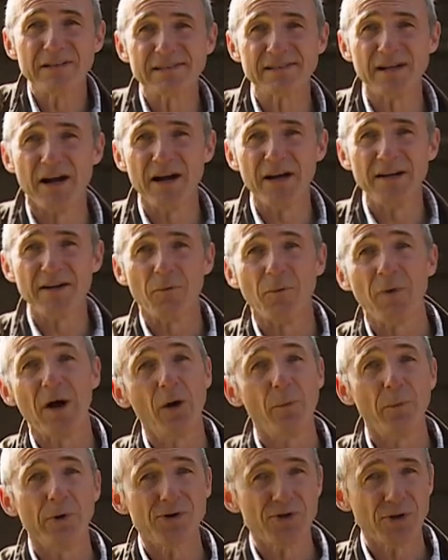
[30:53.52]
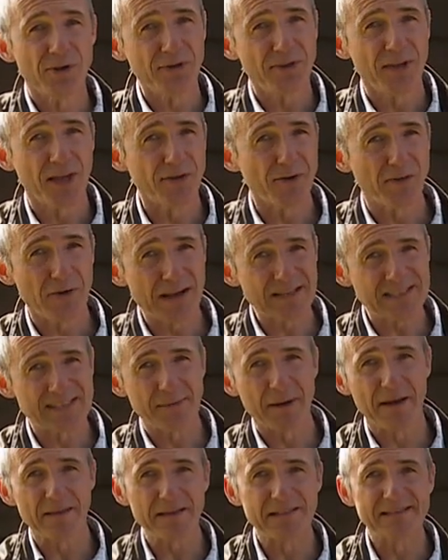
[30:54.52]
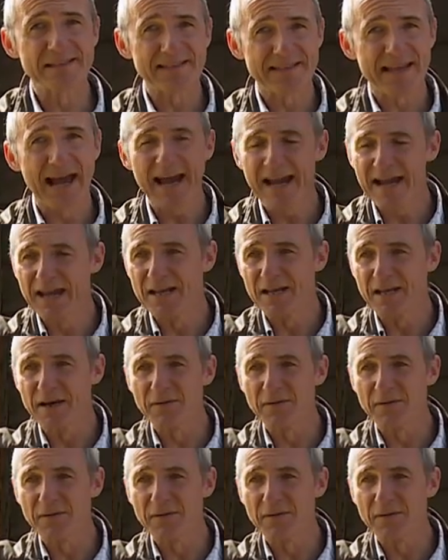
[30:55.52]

design, well, we shouldn't underestimate the scale